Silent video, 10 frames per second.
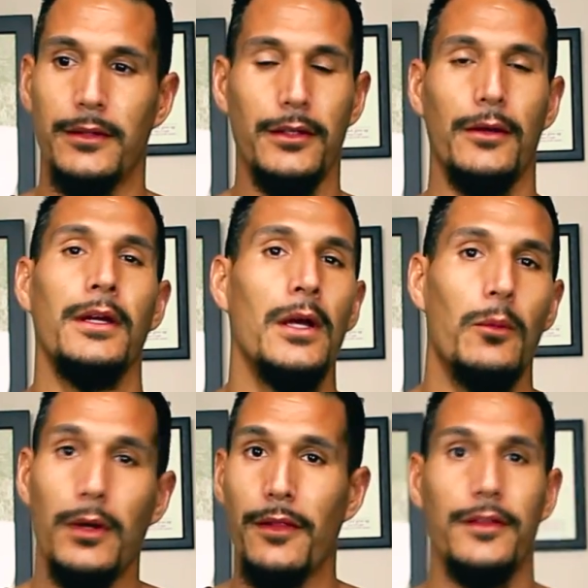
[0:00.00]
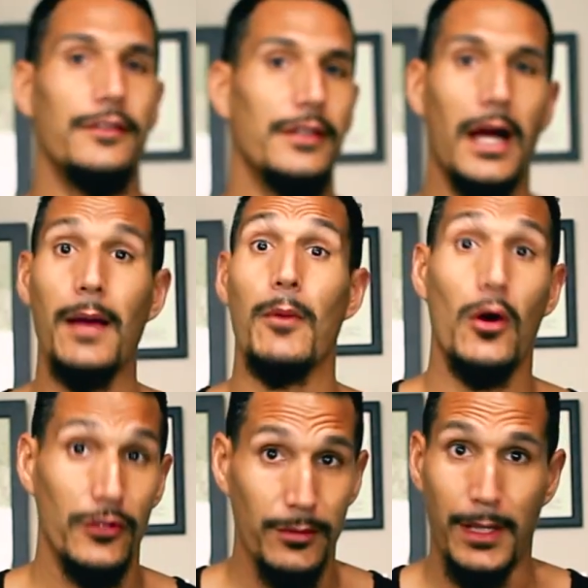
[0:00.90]
I, you know, one of the things that I'm
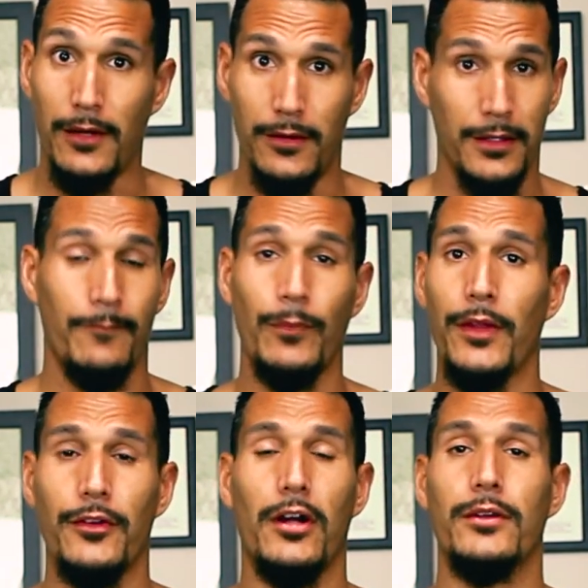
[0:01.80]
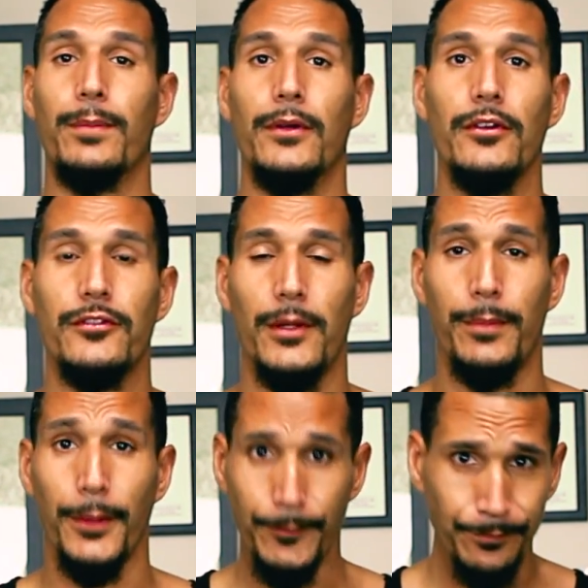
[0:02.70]
always about on the entrepreneurship